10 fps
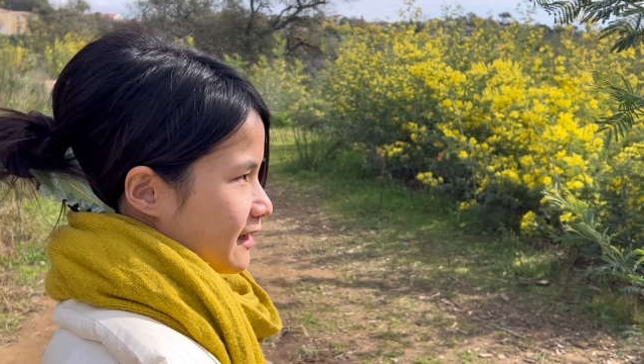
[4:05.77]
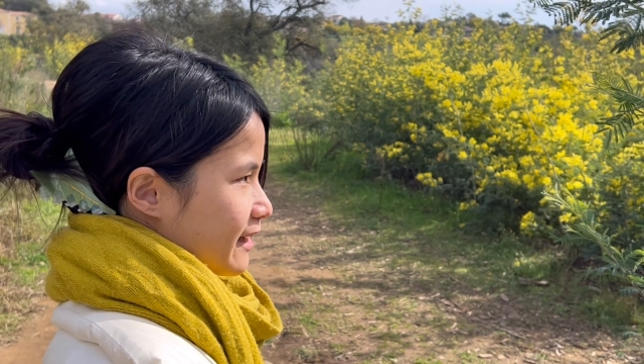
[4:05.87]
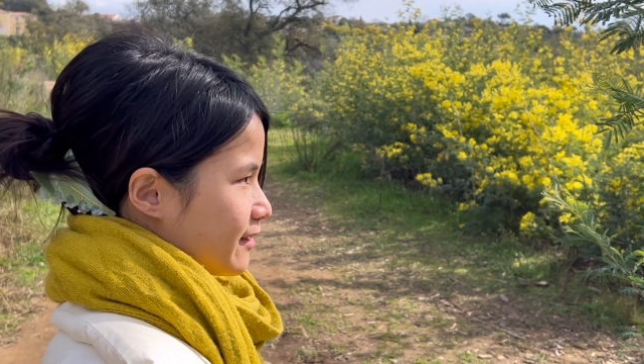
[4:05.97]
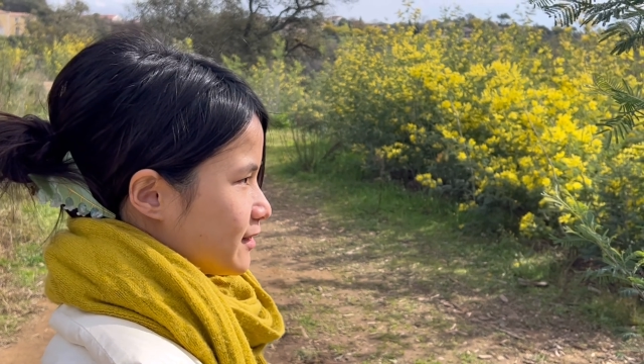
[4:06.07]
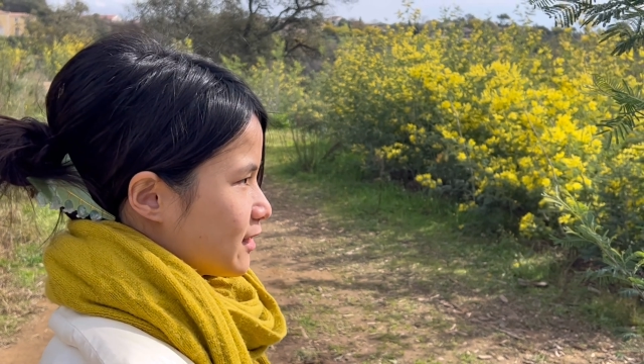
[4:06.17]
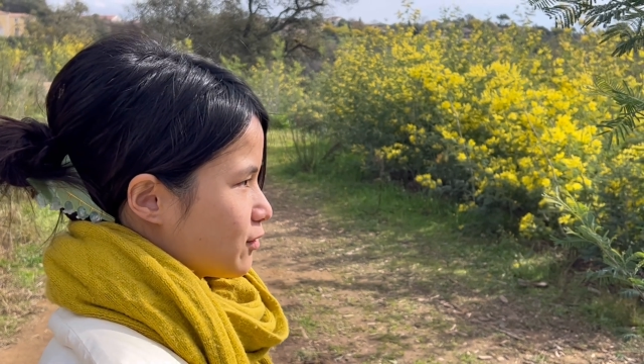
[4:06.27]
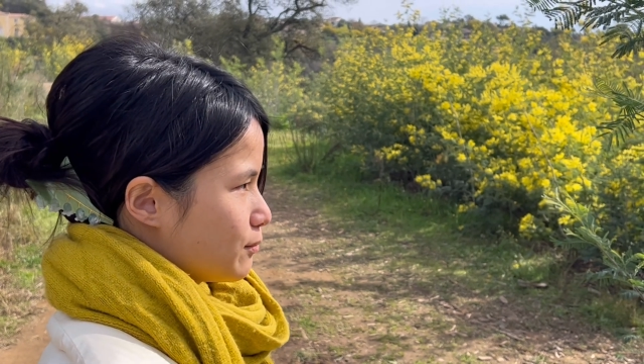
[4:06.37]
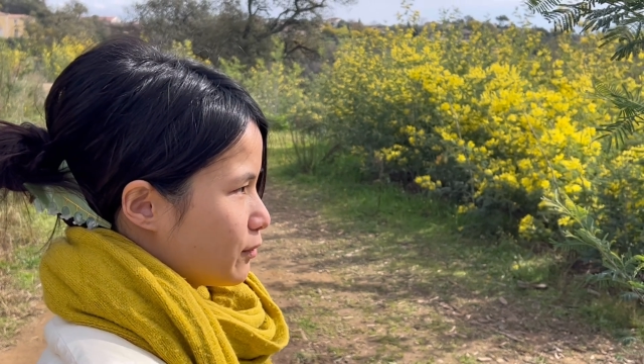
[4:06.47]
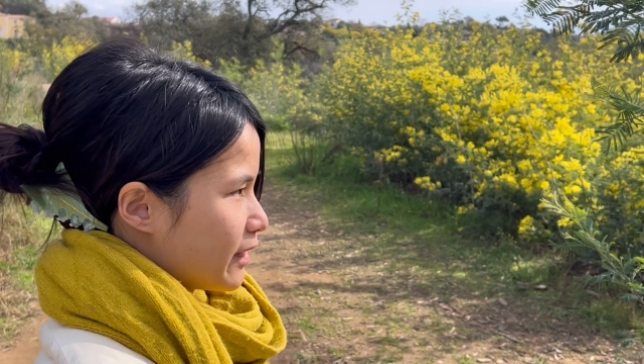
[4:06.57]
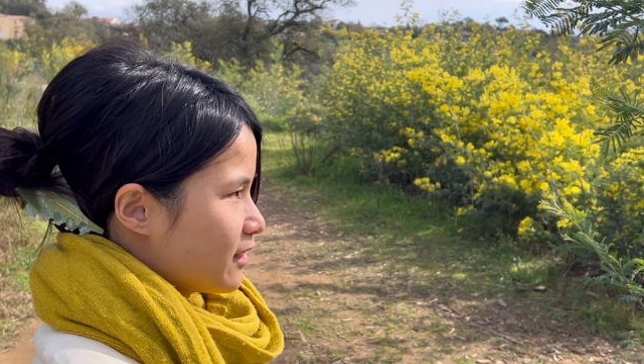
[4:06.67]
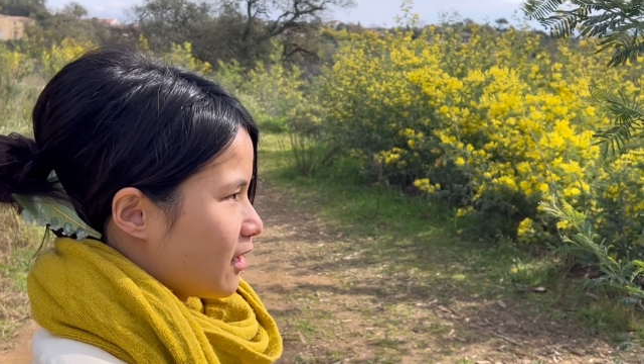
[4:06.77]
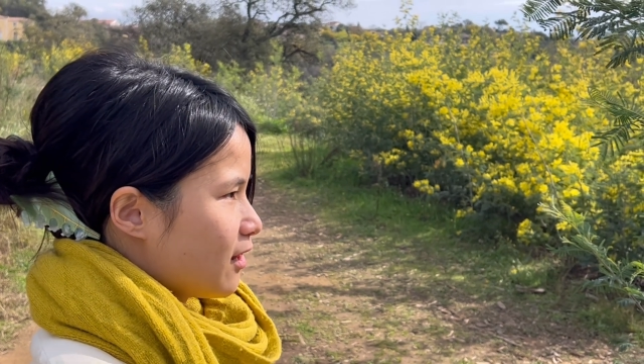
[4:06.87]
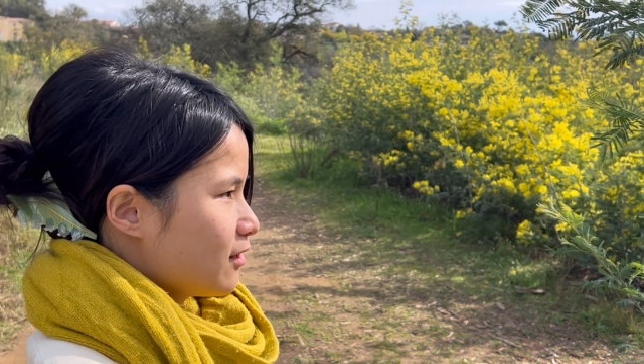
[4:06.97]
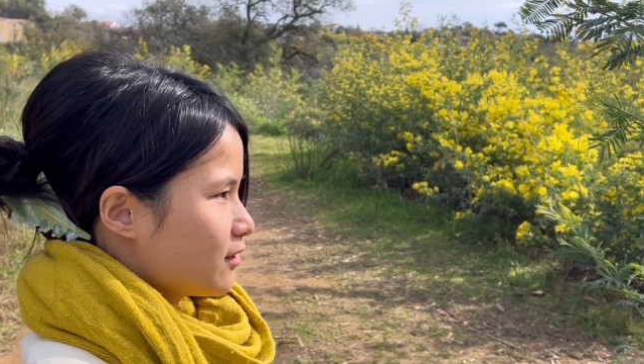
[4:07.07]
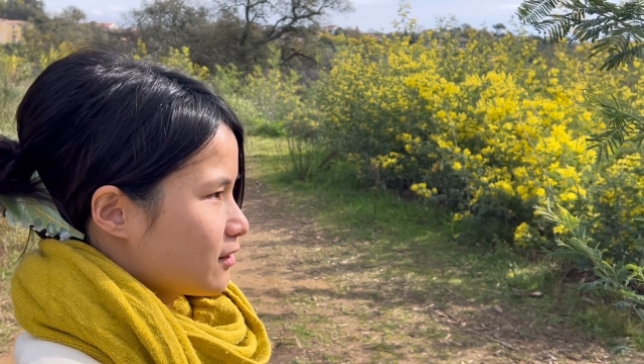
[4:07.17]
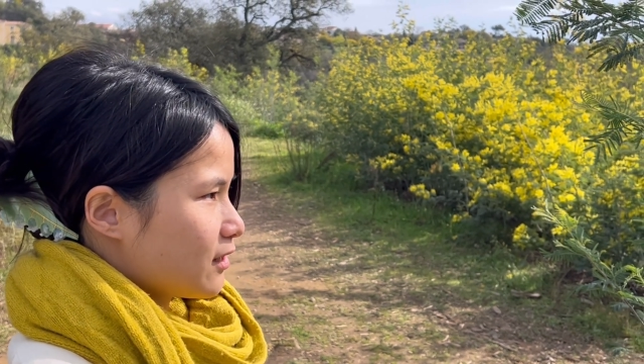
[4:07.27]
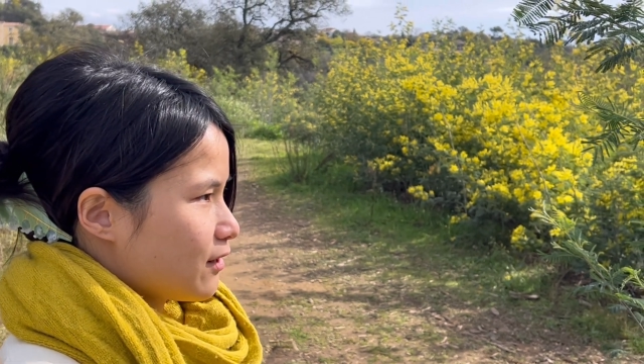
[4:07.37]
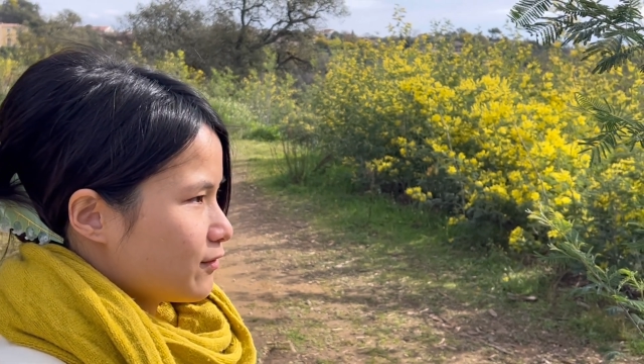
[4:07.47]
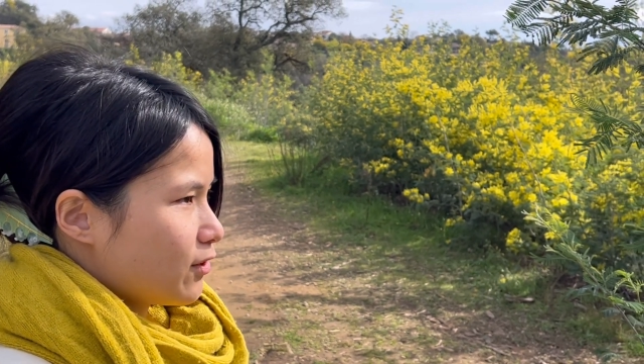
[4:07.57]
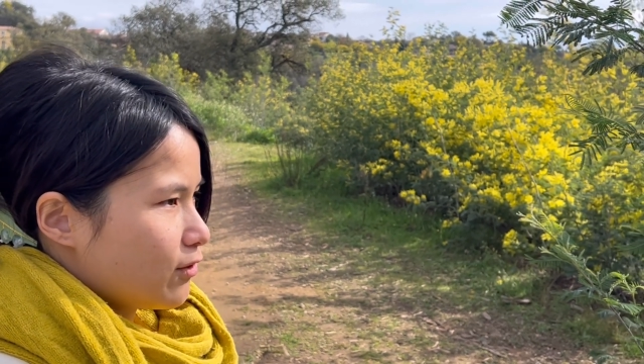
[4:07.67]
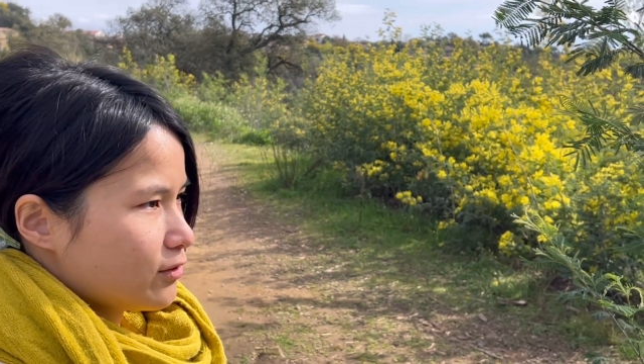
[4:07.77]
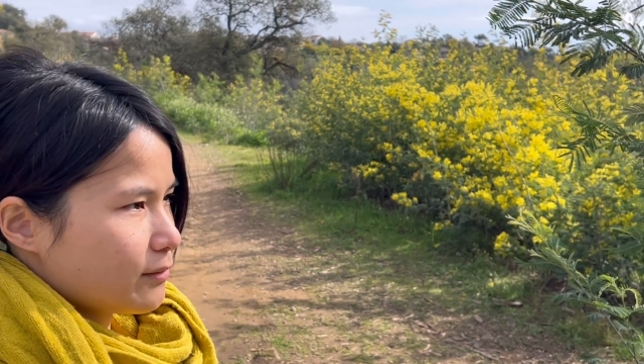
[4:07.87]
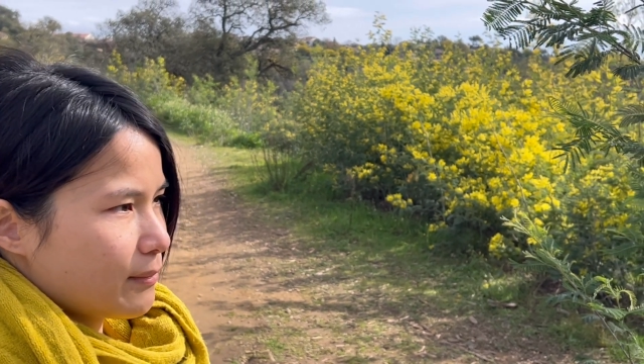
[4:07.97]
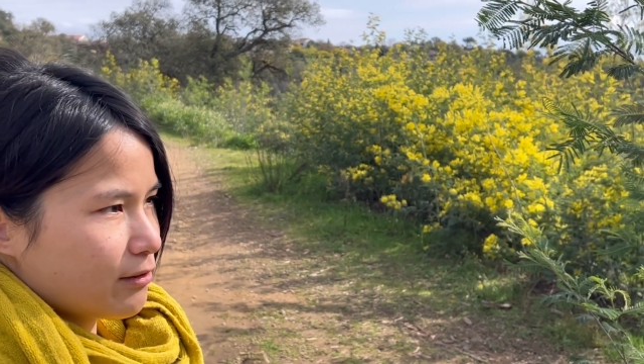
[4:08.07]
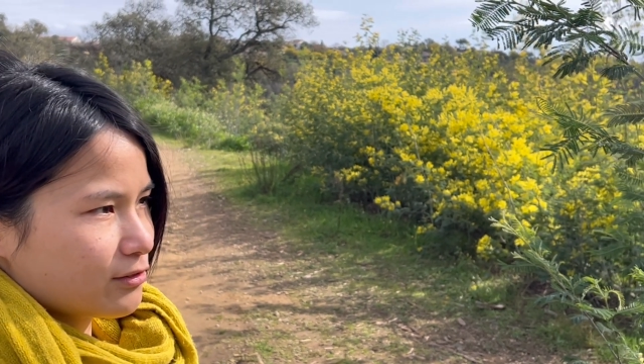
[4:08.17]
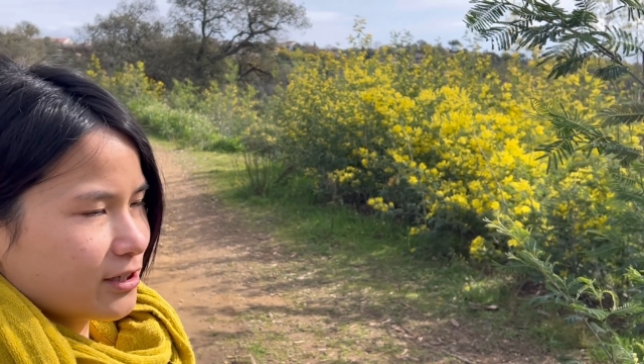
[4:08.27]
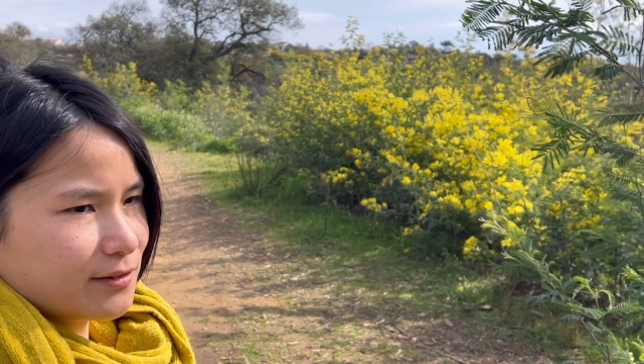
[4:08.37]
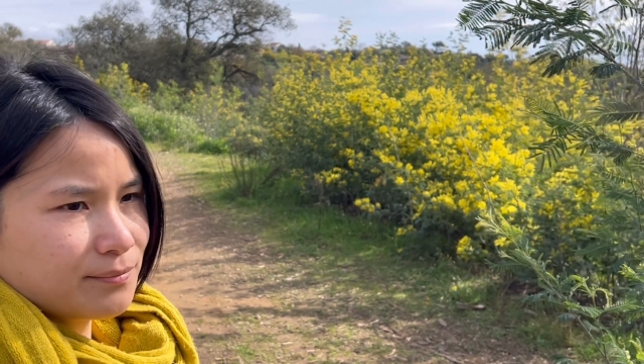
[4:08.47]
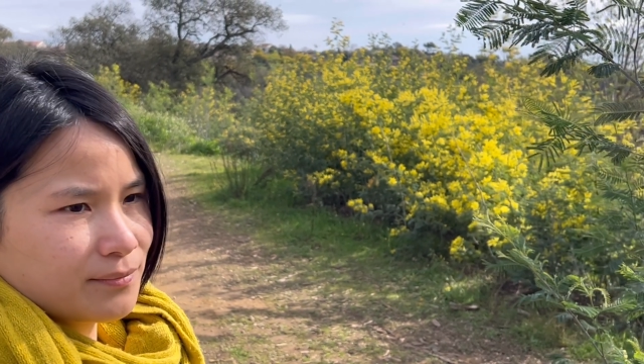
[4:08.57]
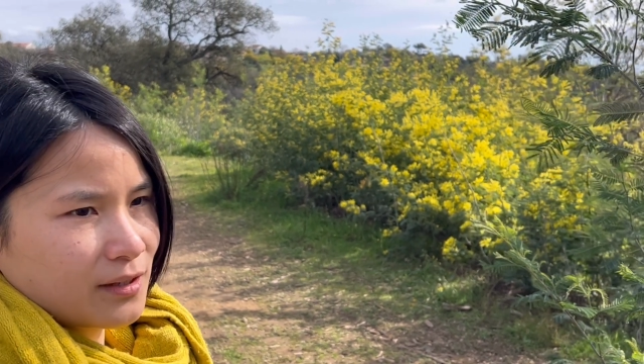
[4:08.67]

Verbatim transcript: like a, such a bright color cover all the mountain.